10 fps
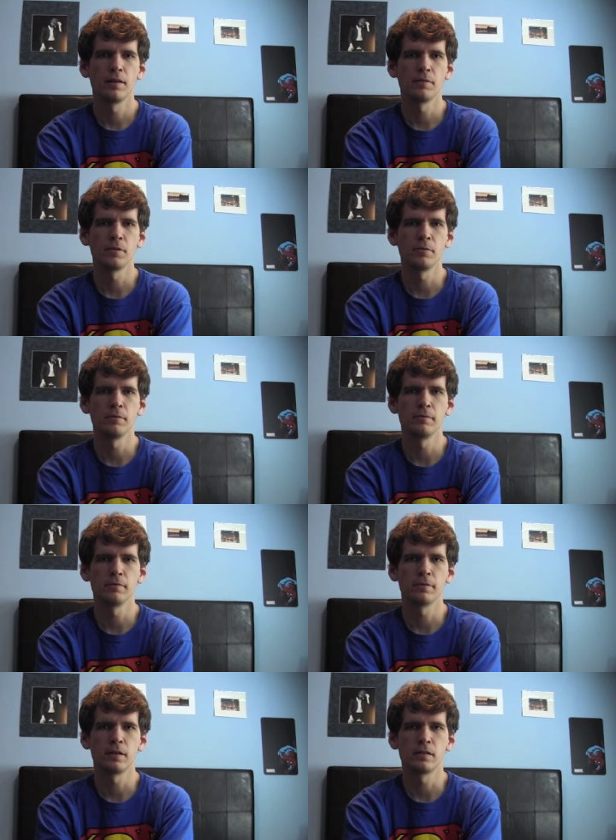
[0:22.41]
If you've been
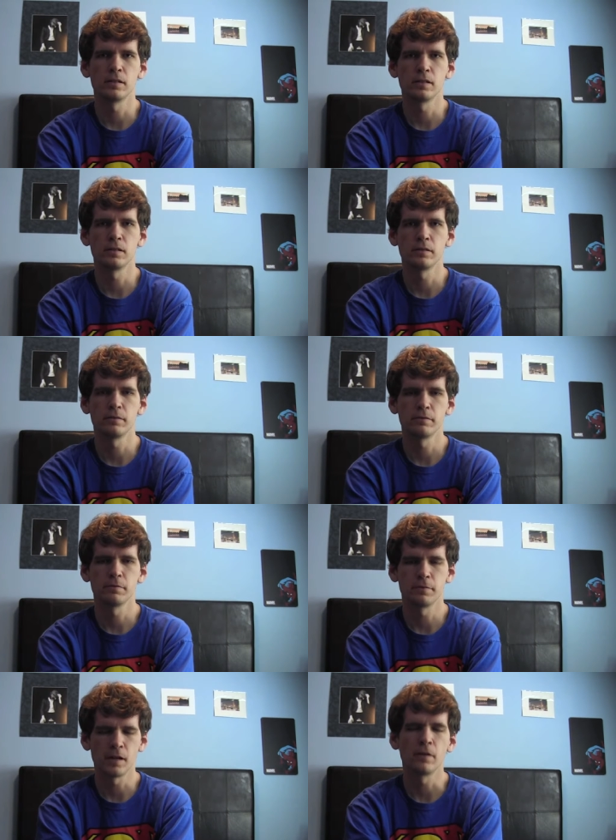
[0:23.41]
following
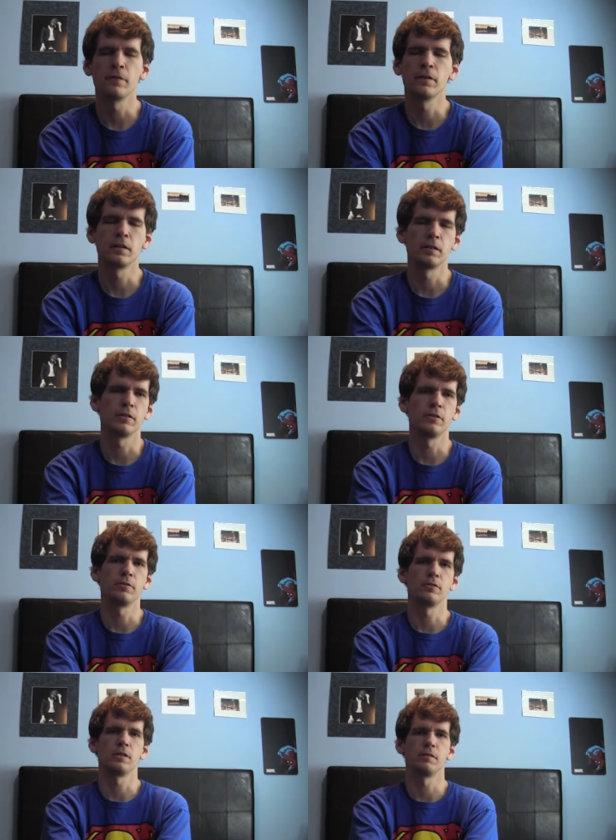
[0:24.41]
following the
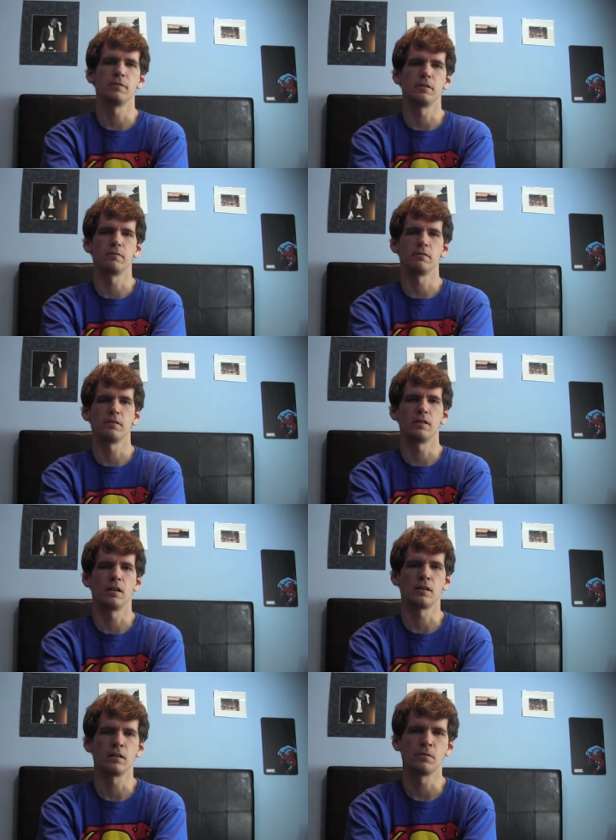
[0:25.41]
news even
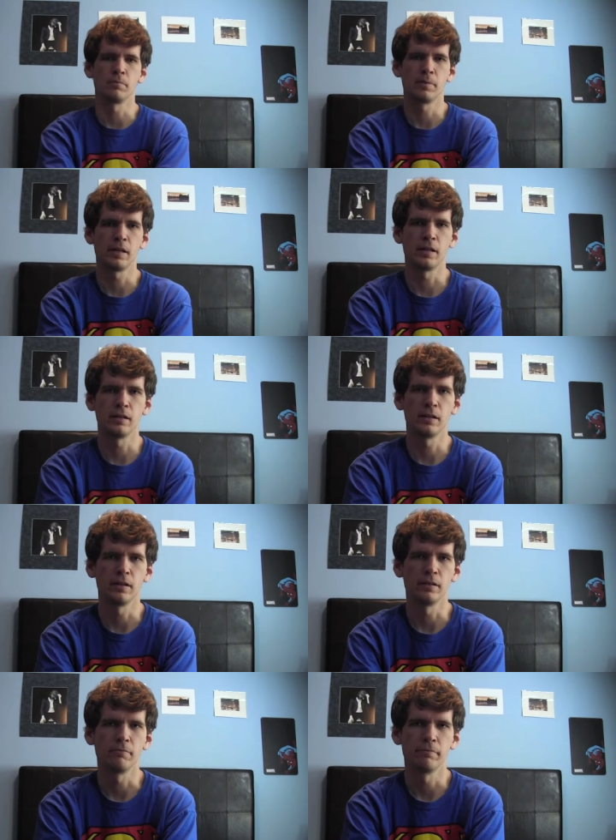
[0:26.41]
a little bit,
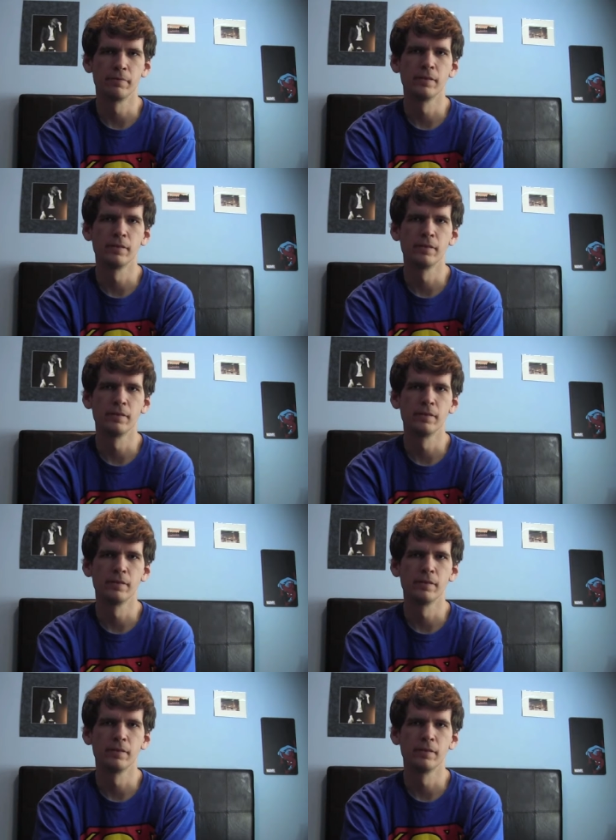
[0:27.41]
then